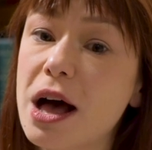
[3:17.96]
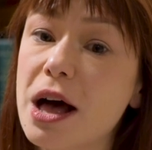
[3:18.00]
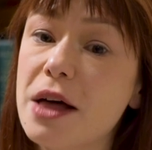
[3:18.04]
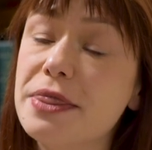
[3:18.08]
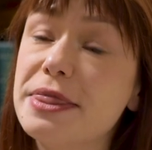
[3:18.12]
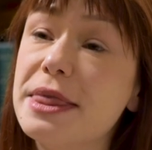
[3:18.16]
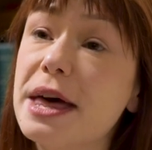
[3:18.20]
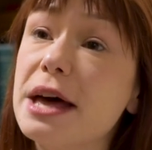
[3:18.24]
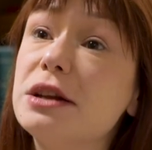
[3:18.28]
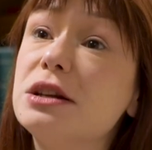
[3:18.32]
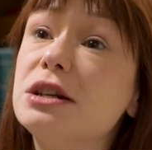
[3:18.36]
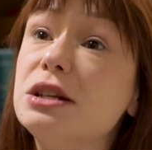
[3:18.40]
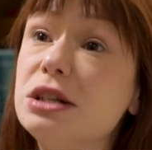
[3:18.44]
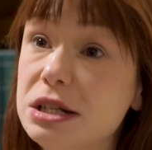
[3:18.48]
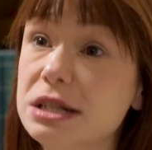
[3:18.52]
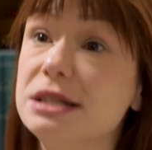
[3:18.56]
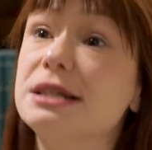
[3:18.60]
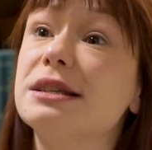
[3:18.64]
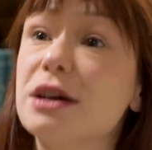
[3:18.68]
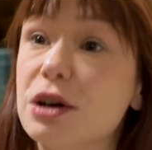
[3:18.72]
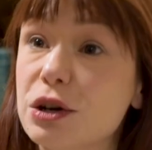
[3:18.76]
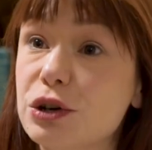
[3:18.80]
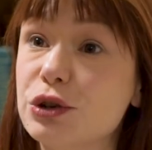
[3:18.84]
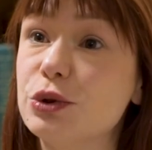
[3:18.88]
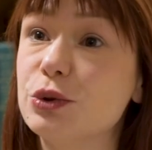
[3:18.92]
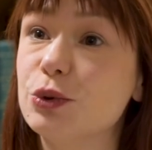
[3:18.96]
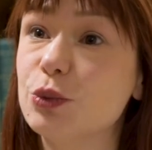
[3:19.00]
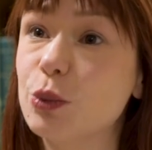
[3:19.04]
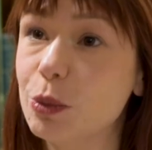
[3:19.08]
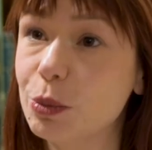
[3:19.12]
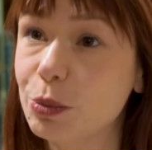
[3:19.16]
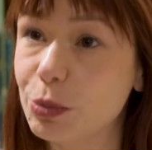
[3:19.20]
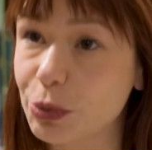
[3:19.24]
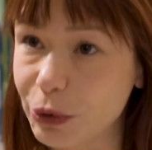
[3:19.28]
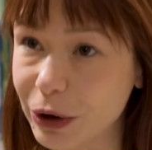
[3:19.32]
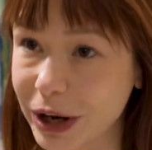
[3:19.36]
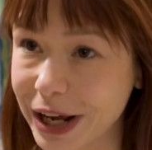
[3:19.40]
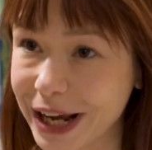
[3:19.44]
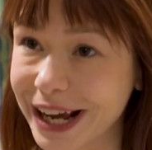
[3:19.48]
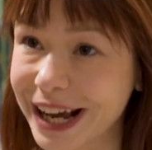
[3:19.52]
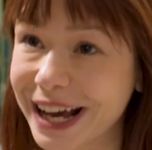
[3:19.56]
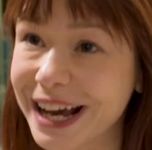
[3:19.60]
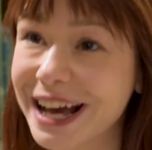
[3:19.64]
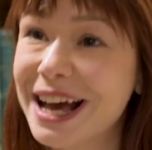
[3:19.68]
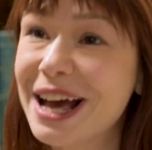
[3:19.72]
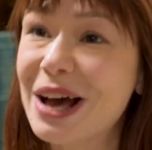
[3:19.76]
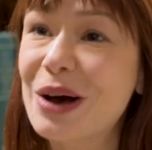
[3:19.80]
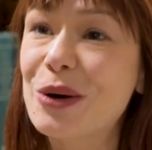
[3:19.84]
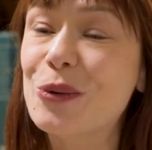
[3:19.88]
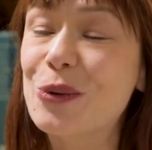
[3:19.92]
that these countries will bring
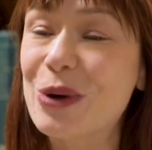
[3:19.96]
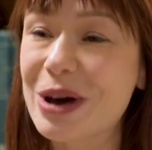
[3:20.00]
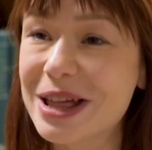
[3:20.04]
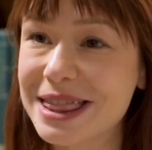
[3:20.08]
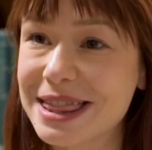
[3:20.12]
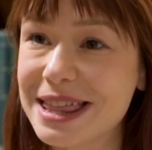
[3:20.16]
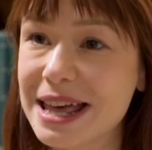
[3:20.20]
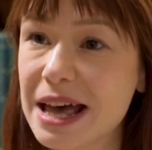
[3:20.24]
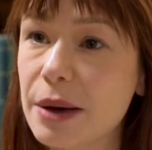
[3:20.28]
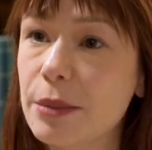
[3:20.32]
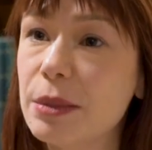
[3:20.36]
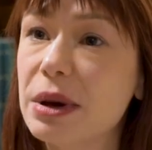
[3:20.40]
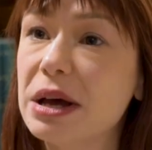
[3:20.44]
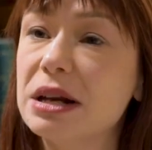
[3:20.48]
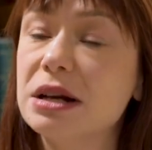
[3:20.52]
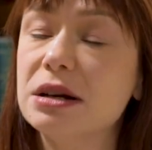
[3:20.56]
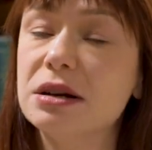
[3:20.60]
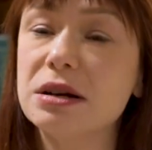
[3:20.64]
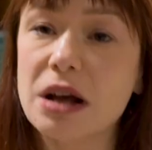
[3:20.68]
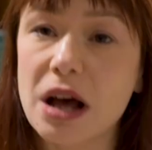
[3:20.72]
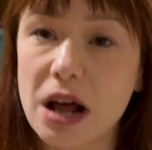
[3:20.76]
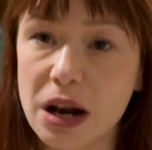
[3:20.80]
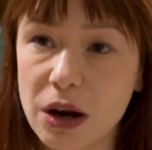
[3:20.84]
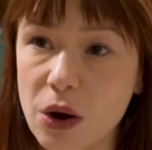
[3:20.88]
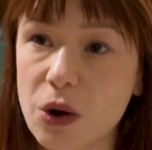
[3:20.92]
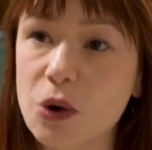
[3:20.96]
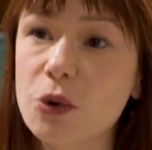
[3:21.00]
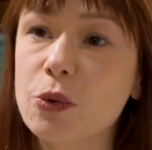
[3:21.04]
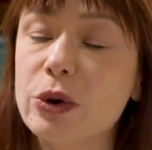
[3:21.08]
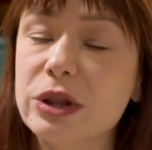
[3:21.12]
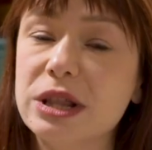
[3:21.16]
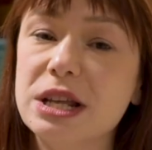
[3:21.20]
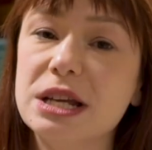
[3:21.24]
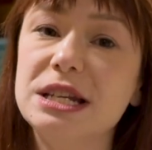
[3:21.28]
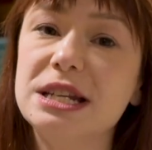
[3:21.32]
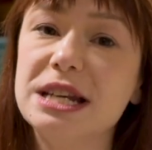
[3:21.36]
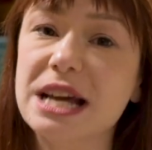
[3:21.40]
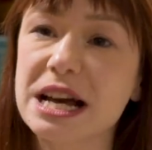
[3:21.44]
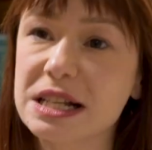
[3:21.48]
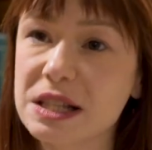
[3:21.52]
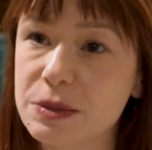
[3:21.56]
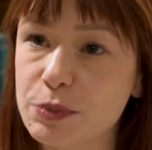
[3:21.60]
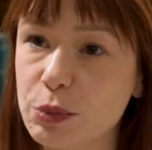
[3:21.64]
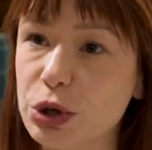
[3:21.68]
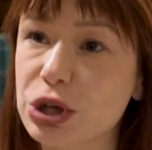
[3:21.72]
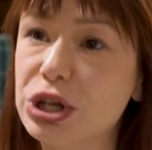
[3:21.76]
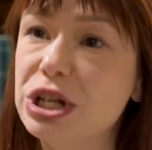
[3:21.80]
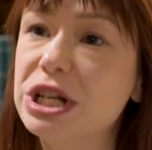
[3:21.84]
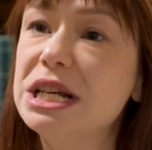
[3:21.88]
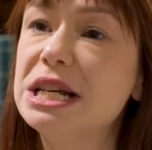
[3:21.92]
with them, and along with it, the
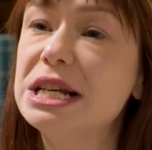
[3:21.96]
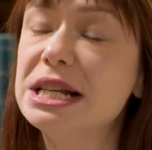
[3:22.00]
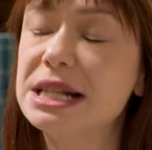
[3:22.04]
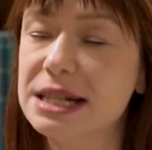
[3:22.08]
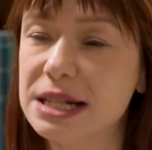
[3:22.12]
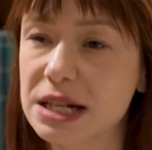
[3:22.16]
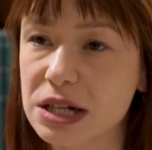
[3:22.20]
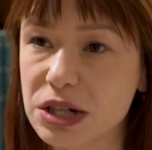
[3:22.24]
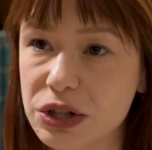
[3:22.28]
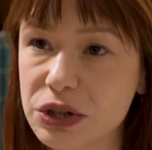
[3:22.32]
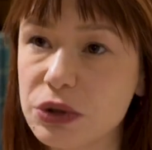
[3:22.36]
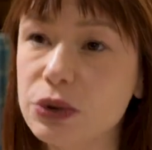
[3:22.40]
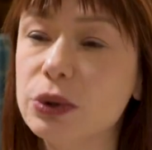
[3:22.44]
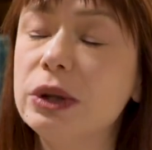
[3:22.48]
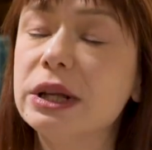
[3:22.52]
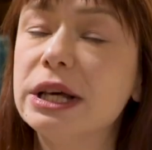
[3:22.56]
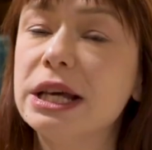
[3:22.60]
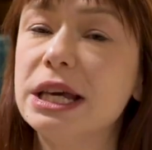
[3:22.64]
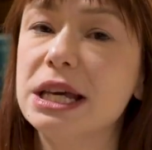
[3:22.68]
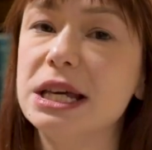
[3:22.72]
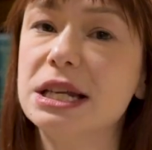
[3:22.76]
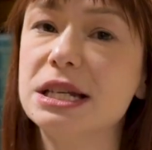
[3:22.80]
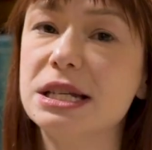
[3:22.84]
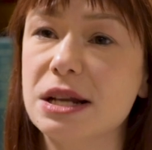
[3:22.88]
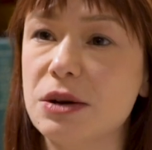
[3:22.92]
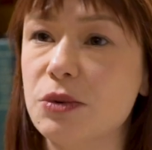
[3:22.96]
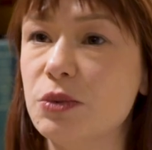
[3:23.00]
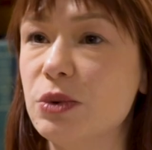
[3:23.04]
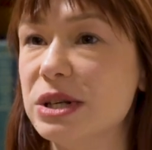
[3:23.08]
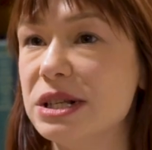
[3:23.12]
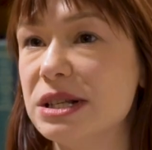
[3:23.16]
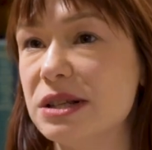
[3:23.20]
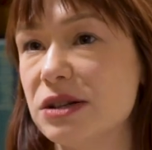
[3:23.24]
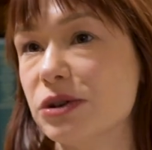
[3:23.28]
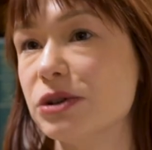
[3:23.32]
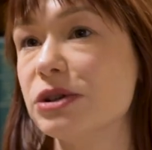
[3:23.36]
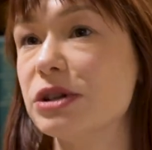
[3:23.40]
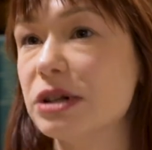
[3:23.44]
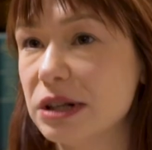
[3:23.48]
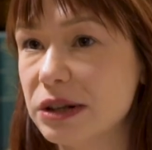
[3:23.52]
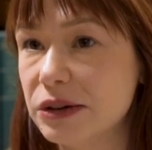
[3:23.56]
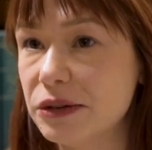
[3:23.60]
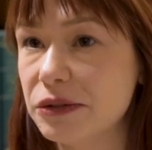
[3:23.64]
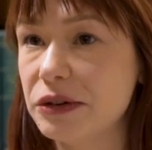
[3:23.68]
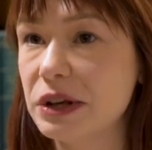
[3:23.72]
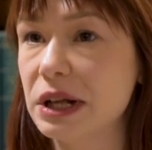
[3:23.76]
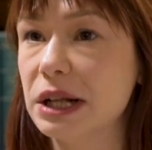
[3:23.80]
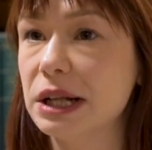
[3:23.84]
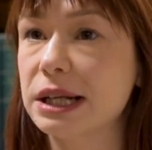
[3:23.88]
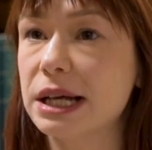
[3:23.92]
expertise, the toolkit. And we certainly
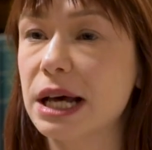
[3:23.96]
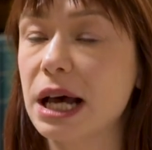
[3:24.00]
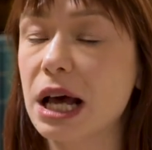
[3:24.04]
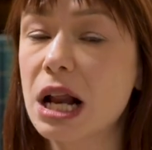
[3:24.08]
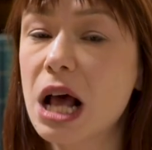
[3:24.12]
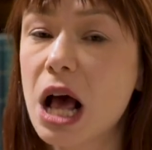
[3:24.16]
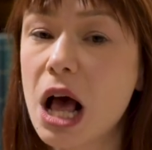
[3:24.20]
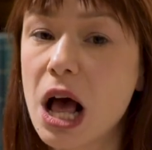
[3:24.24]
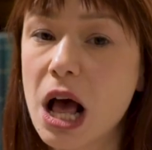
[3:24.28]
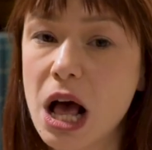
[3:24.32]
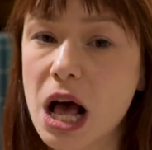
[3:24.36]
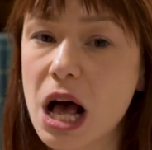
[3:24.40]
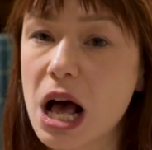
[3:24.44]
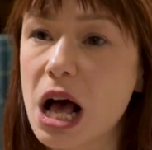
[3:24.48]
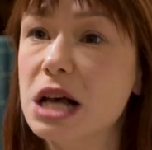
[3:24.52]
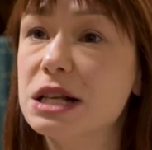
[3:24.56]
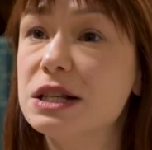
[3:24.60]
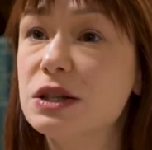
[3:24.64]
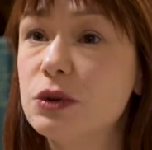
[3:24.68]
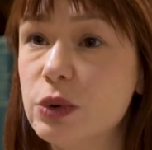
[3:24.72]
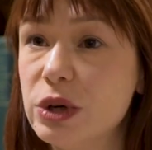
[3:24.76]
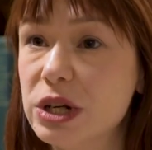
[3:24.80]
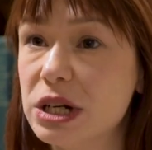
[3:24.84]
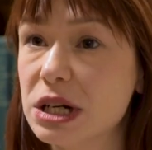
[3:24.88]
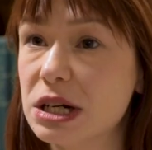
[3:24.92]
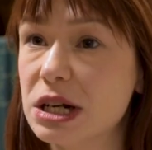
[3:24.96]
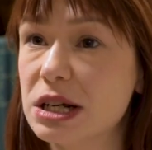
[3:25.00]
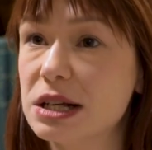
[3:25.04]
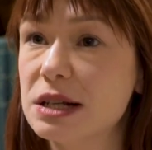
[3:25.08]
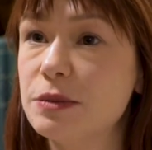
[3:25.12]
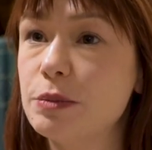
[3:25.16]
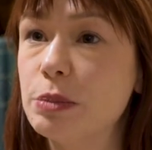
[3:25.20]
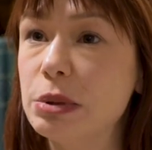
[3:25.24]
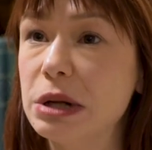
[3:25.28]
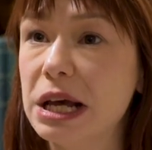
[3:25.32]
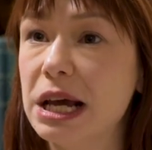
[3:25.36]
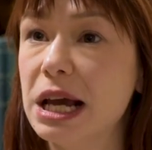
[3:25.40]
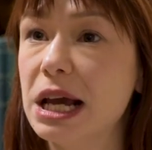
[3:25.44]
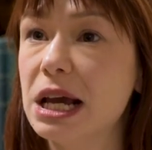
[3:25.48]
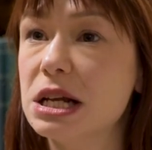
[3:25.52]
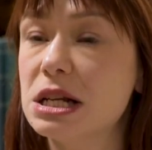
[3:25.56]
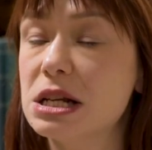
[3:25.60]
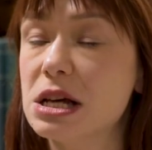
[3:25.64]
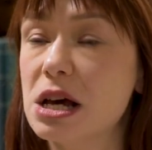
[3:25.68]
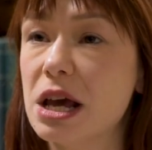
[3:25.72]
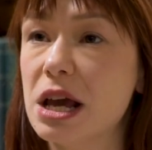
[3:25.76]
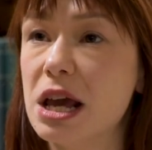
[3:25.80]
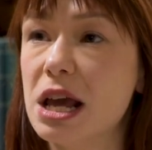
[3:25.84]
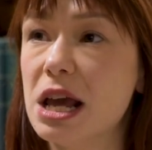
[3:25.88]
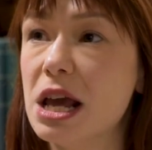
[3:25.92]
feel that Sweden has played
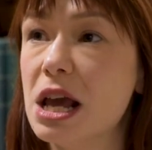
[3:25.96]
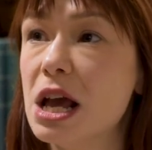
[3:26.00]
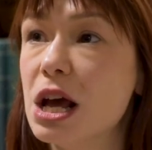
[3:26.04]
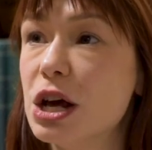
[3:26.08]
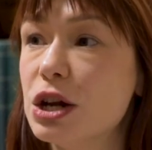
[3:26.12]
a